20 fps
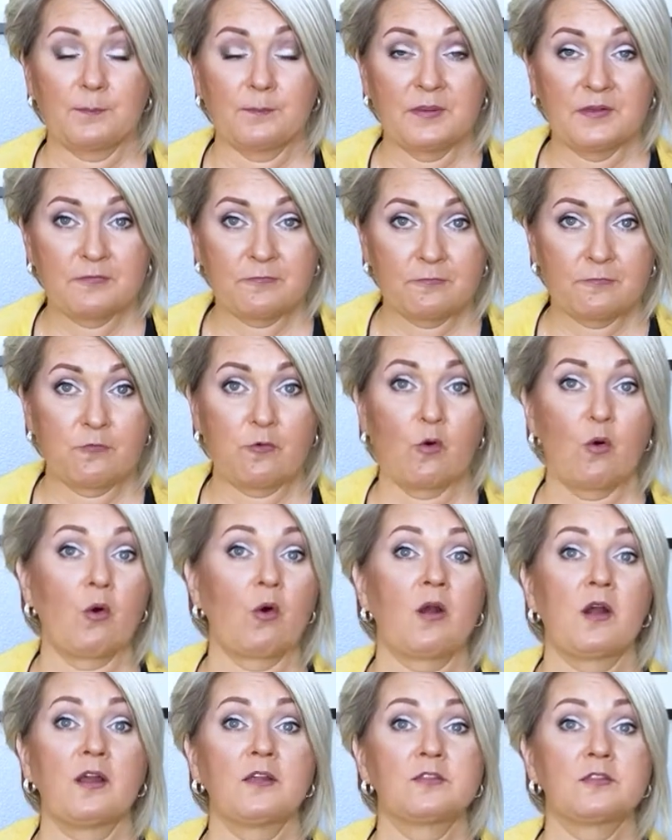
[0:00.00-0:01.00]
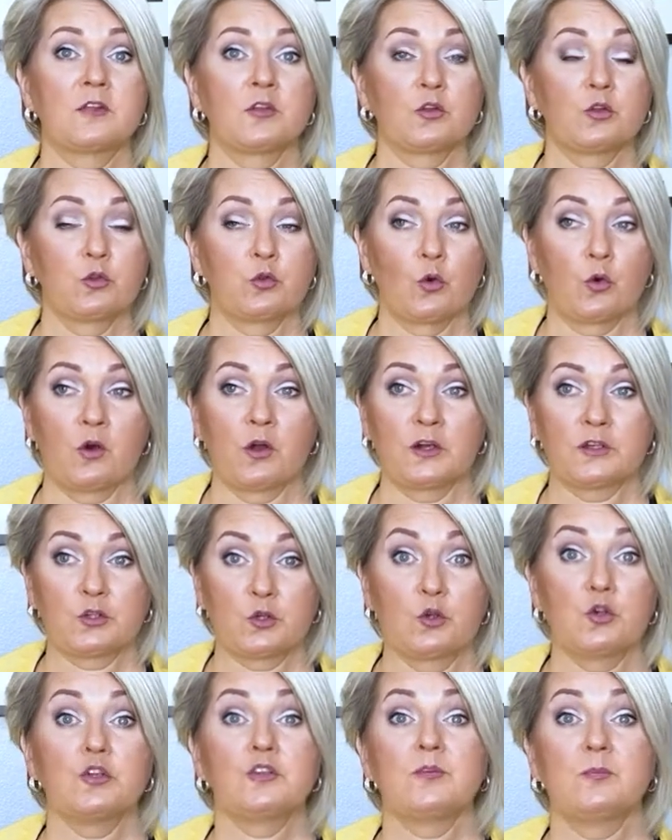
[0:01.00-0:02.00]
Before the Lord
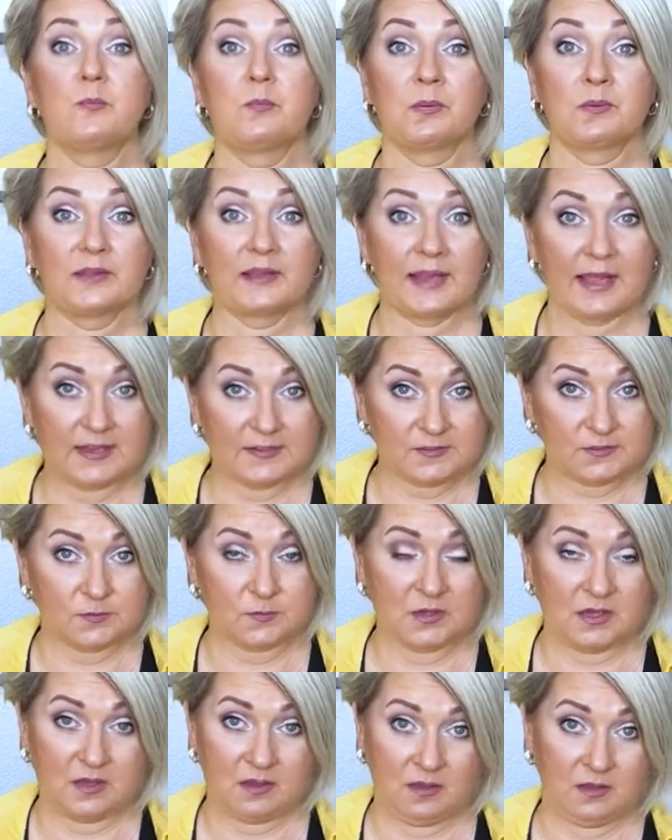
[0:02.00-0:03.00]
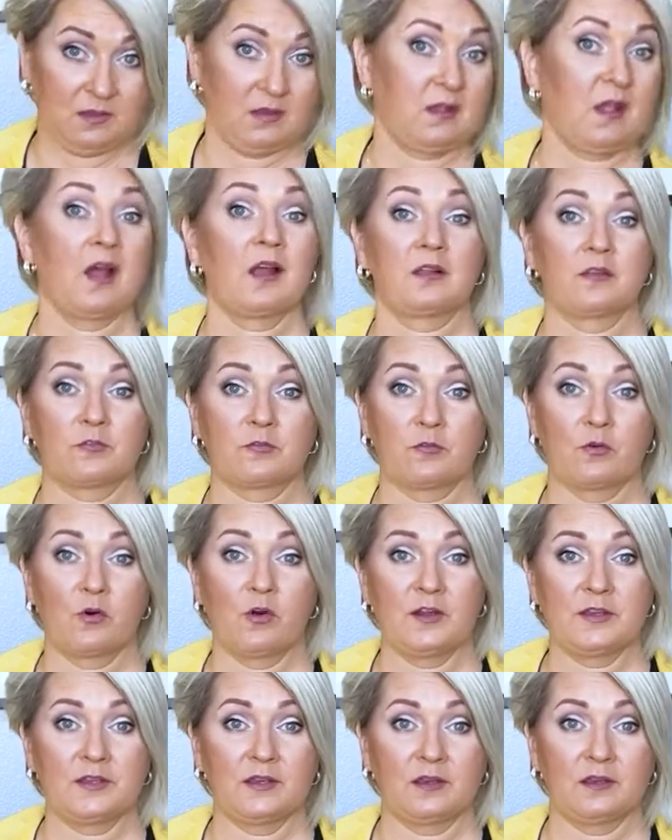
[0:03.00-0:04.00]
could bless me in
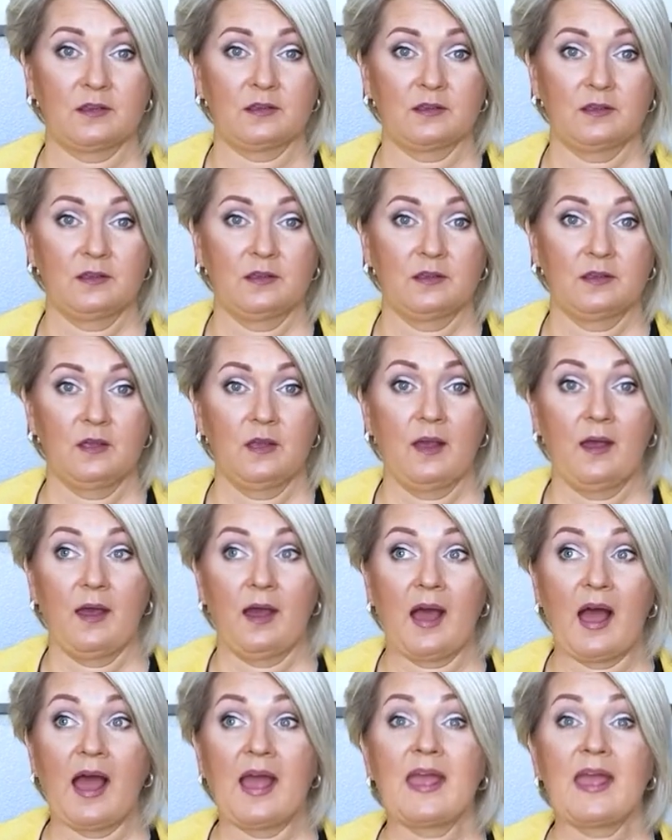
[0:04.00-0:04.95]
California, I